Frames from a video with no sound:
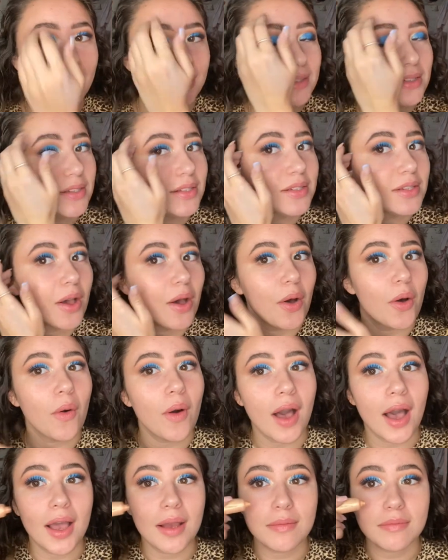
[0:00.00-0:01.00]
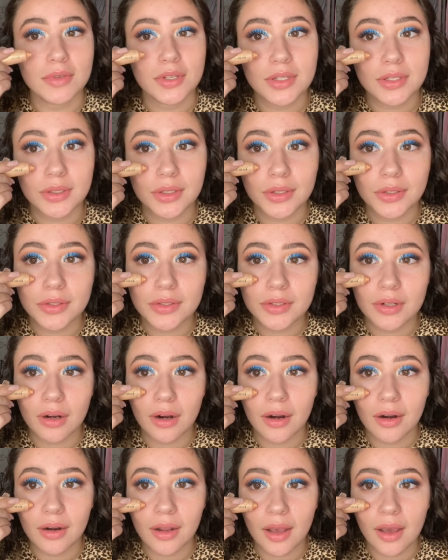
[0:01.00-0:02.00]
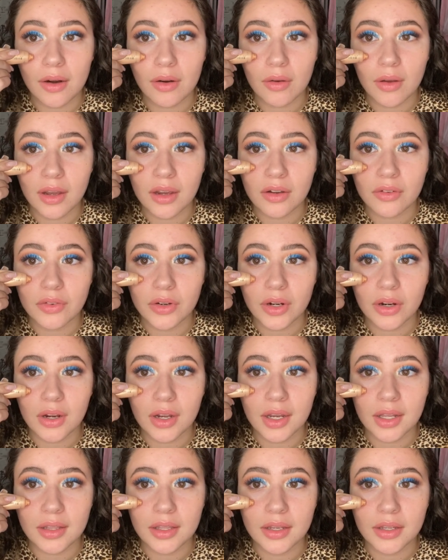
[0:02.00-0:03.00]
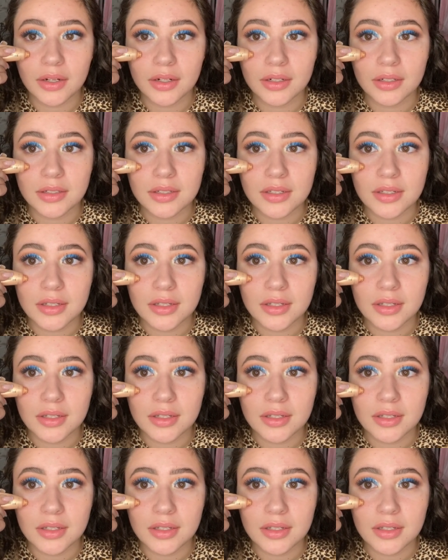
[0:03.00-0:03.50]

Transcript: so I'm just gonna start. I don't have her highlighters,